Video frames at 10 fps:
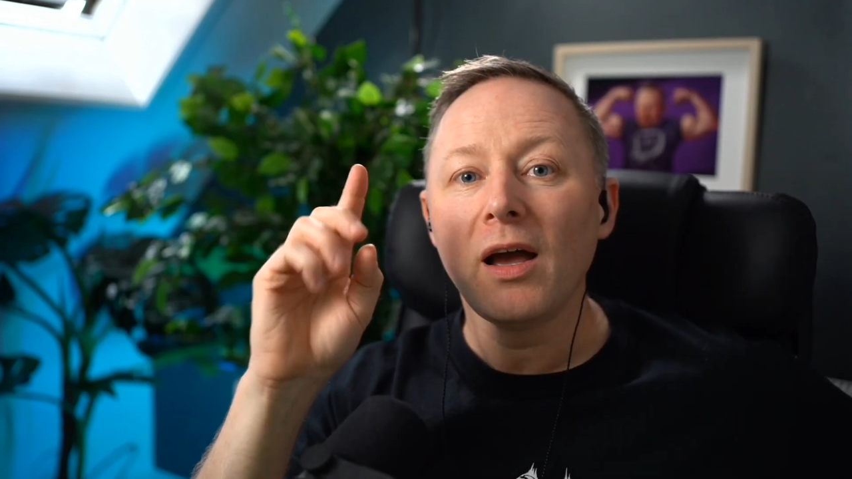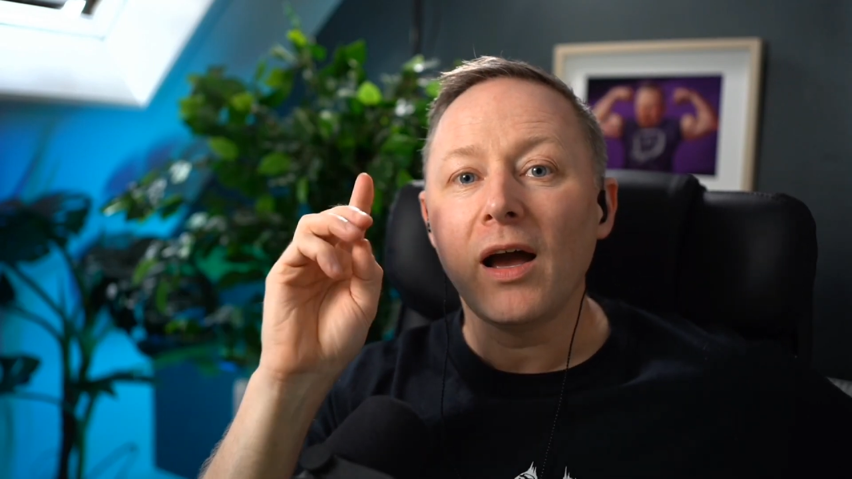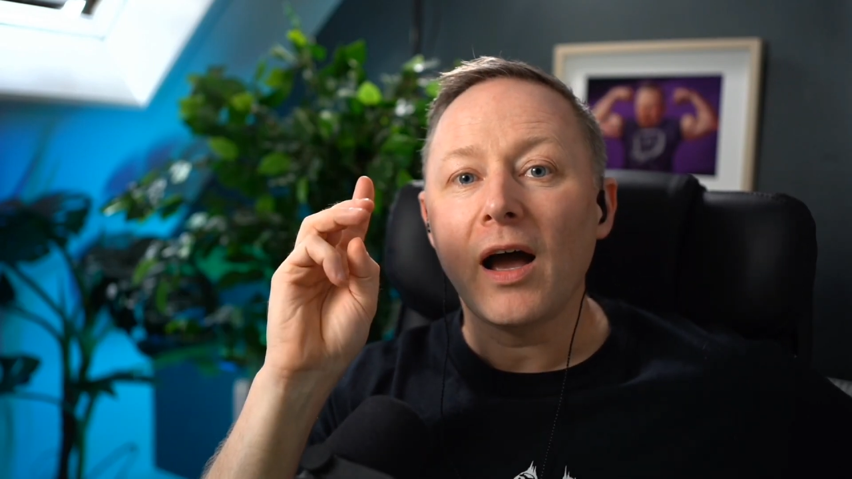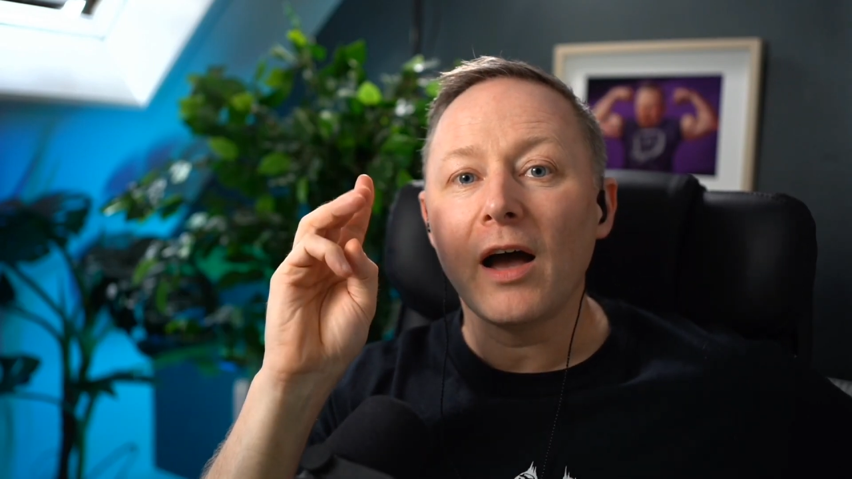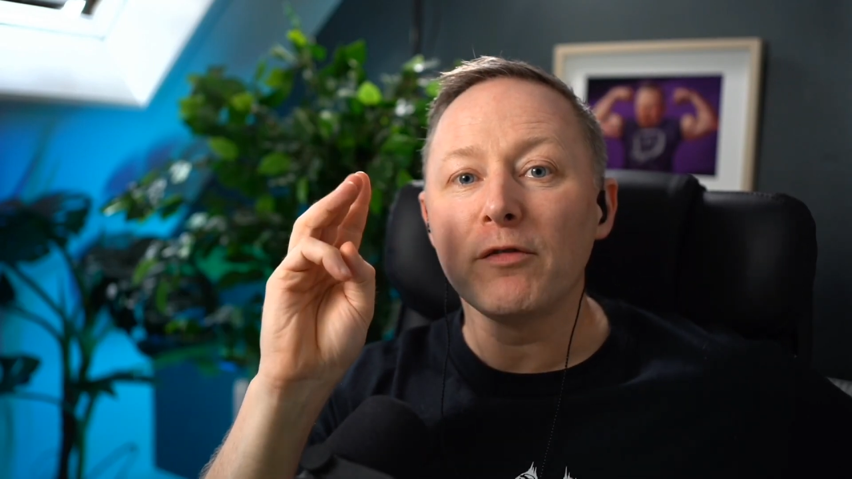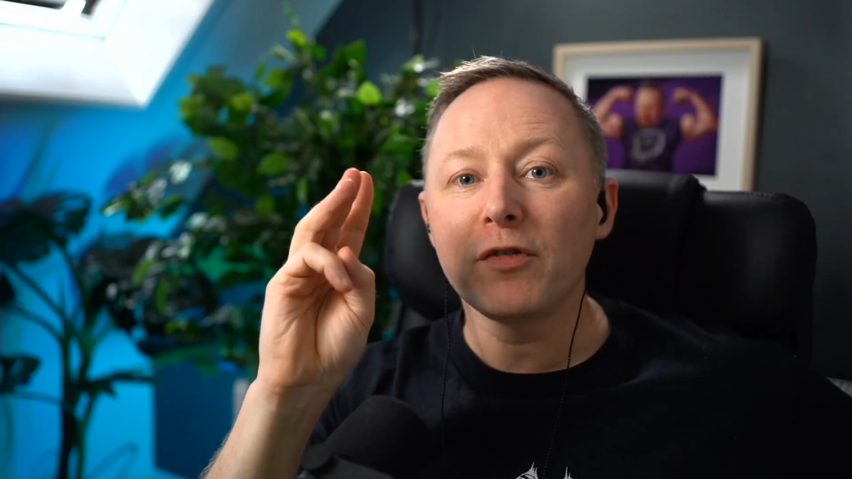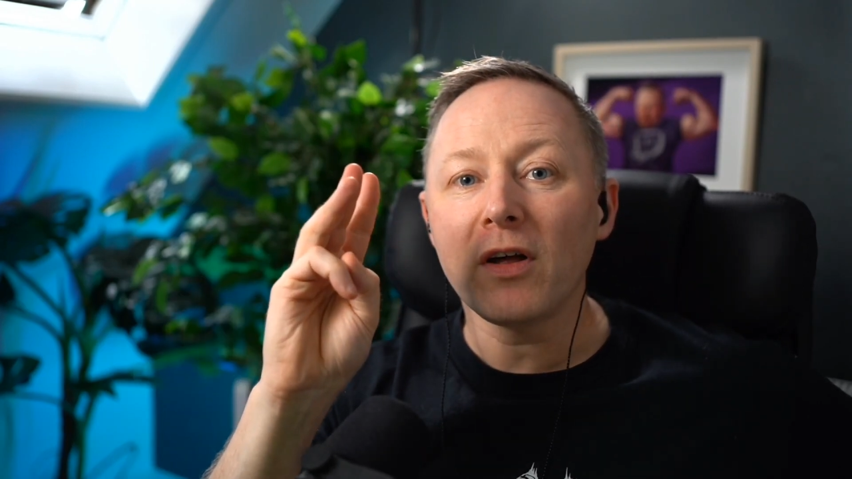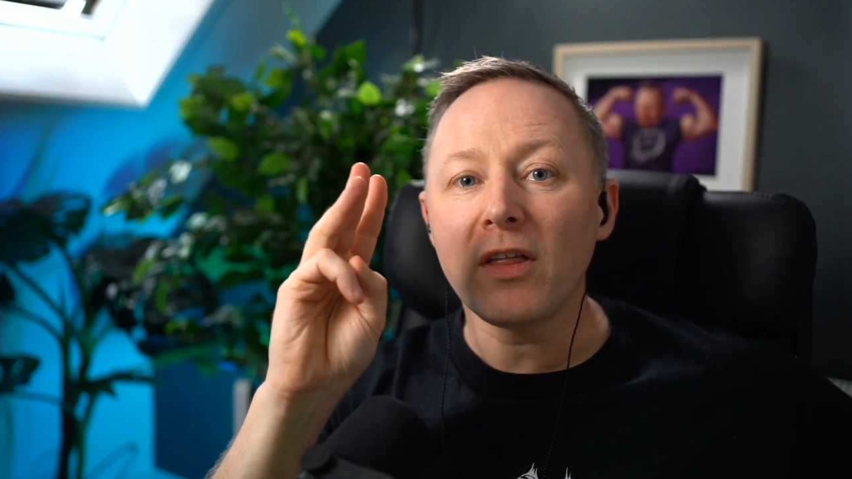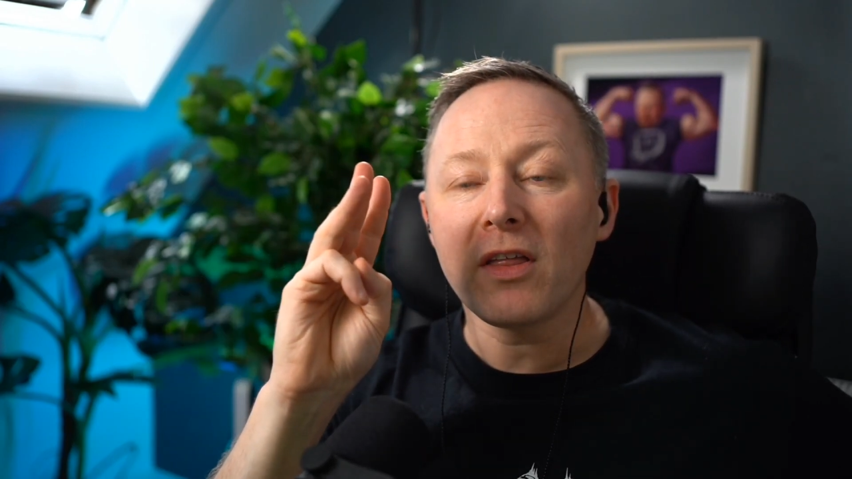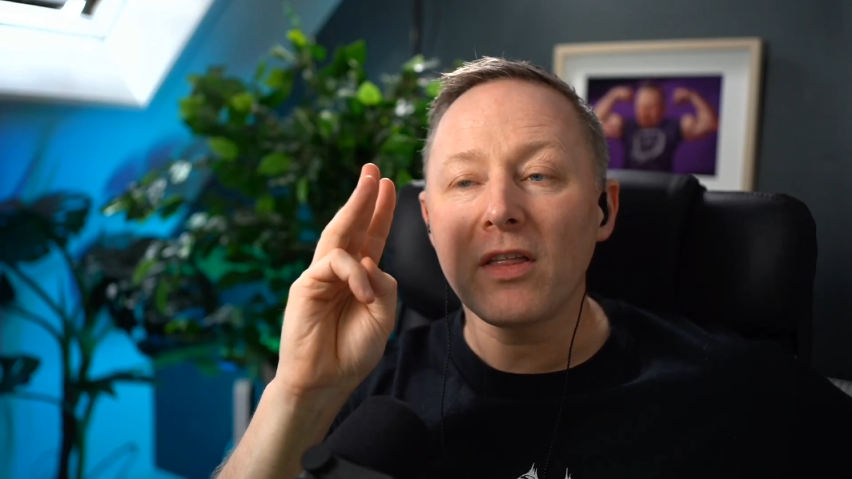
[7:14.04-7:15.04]
have
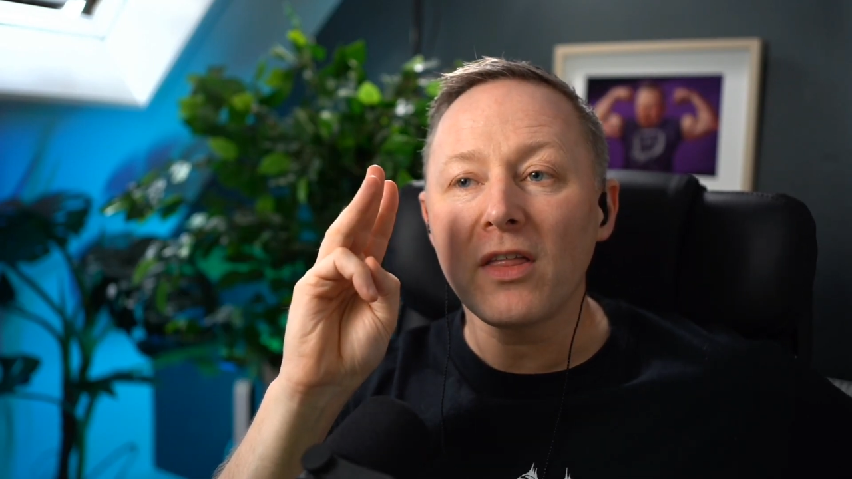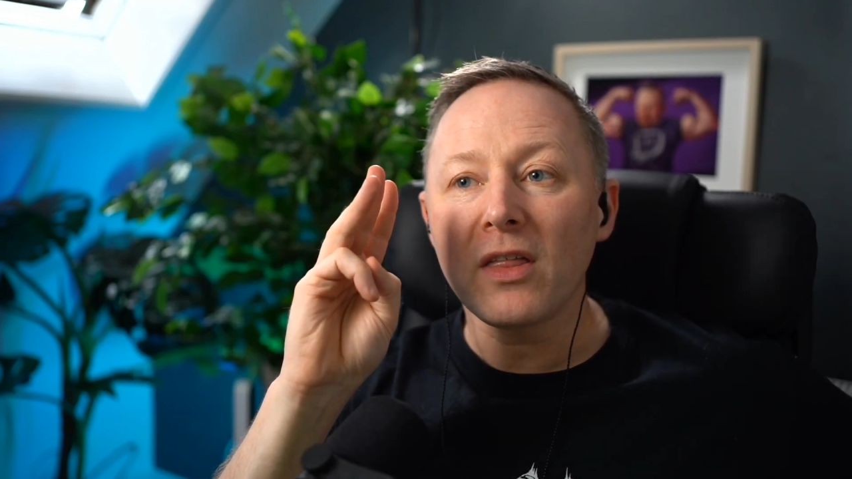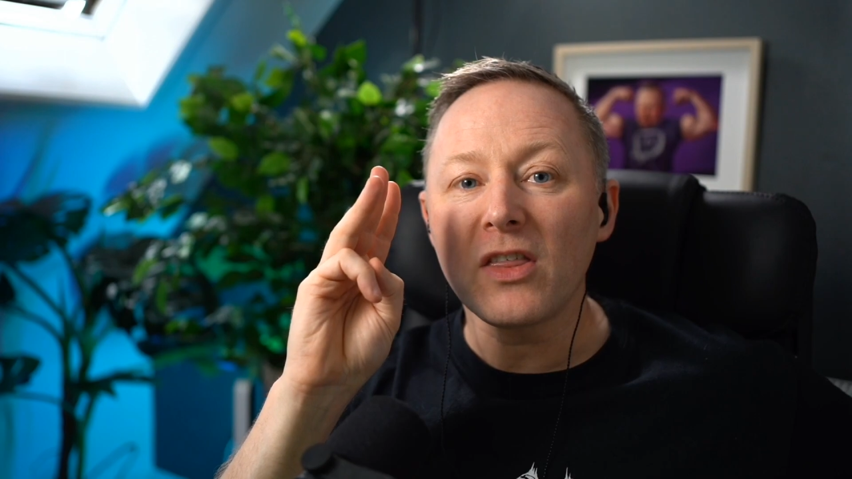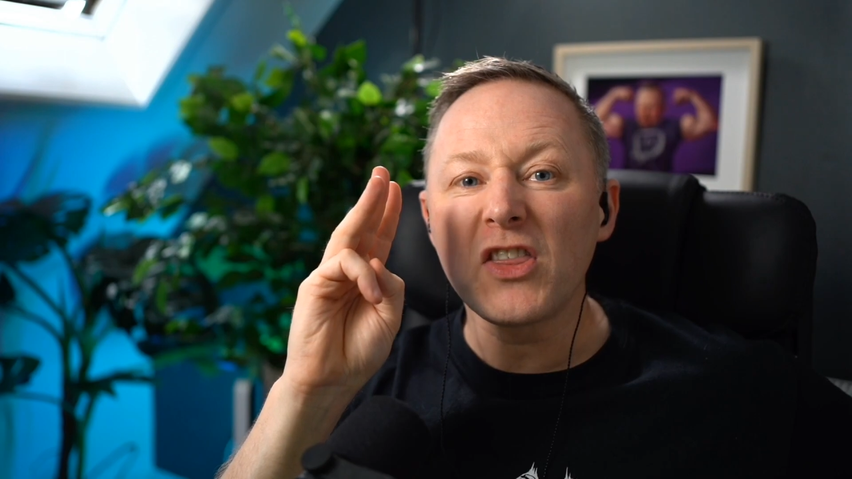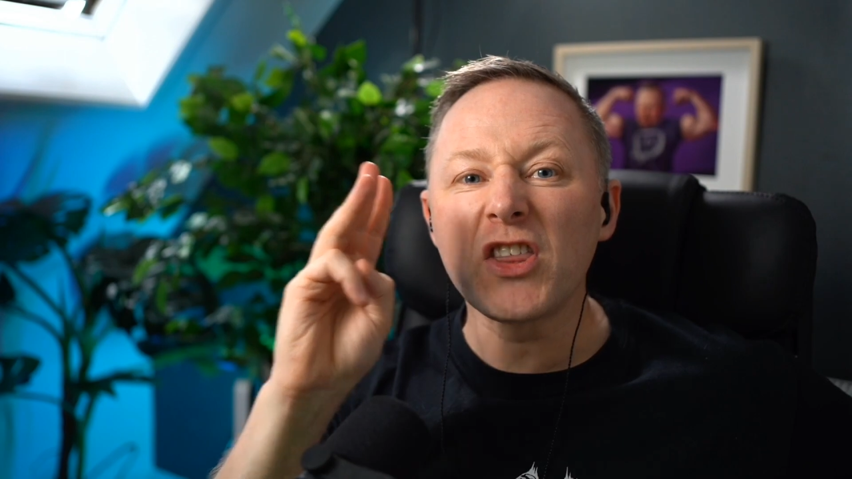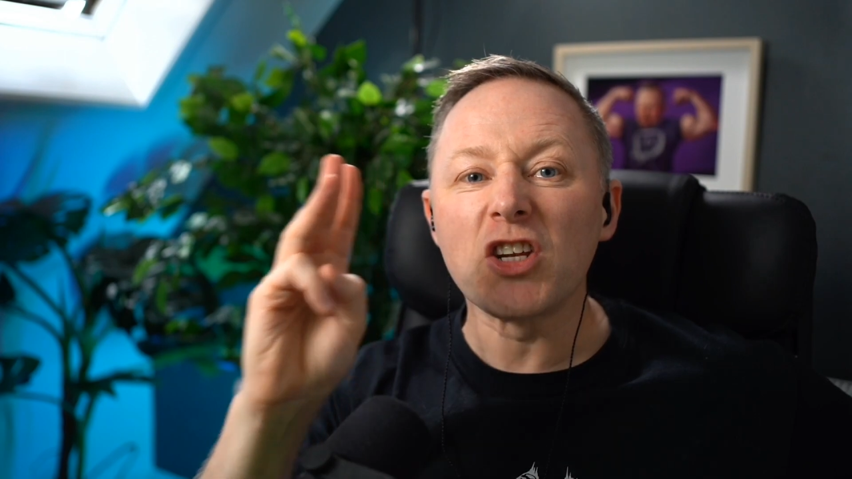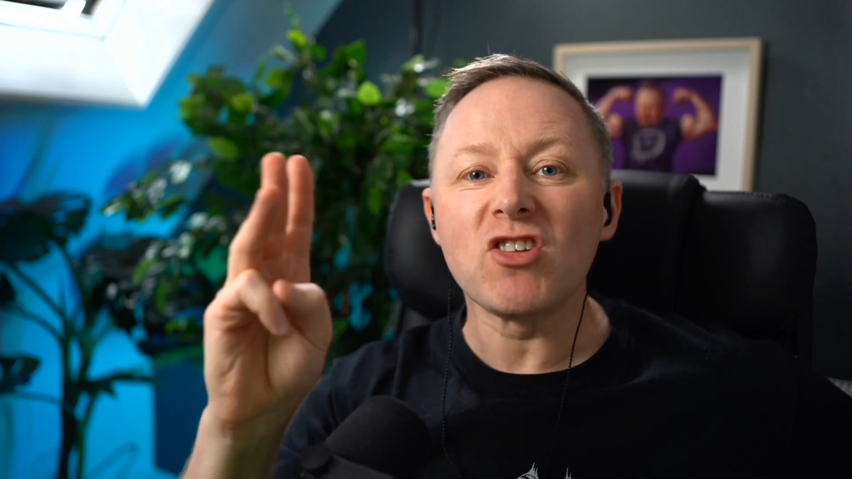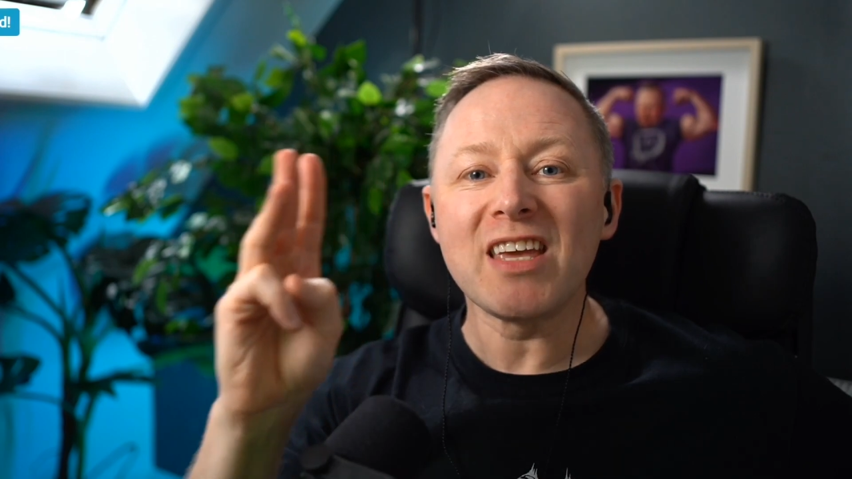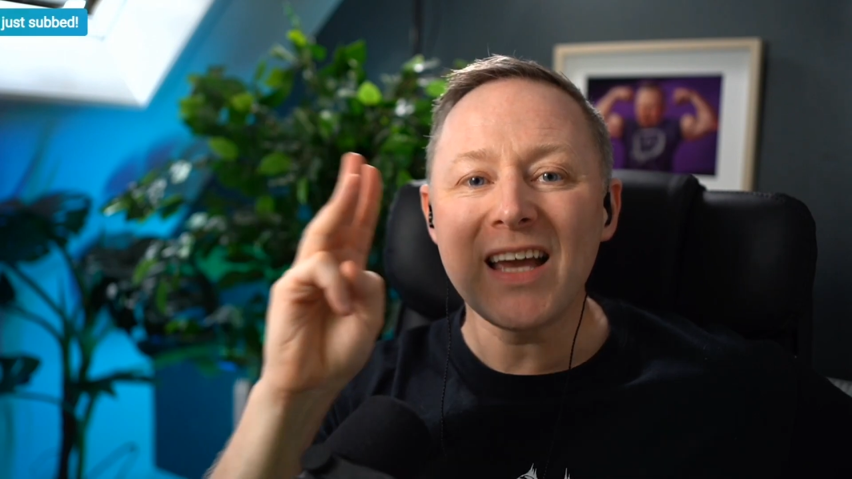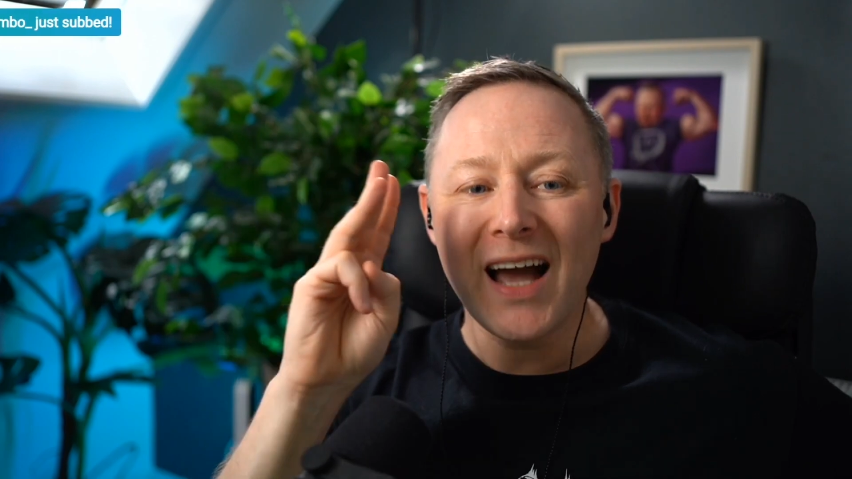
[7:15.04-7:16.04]

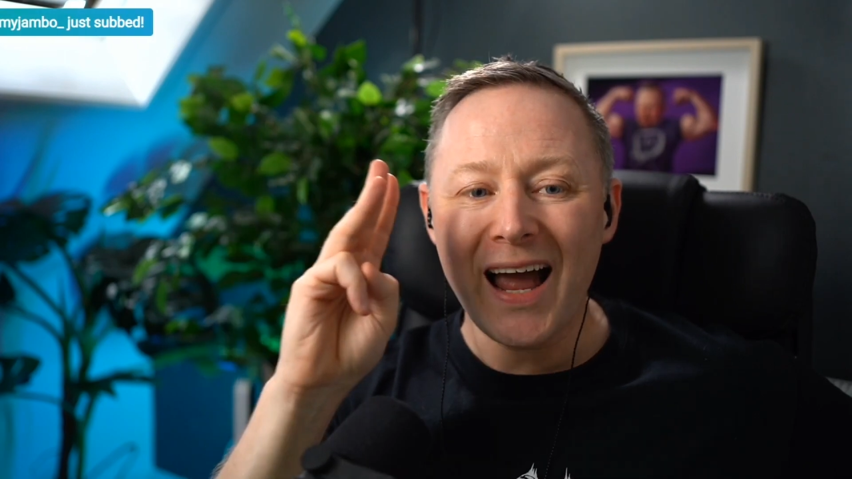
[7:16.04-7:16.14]
three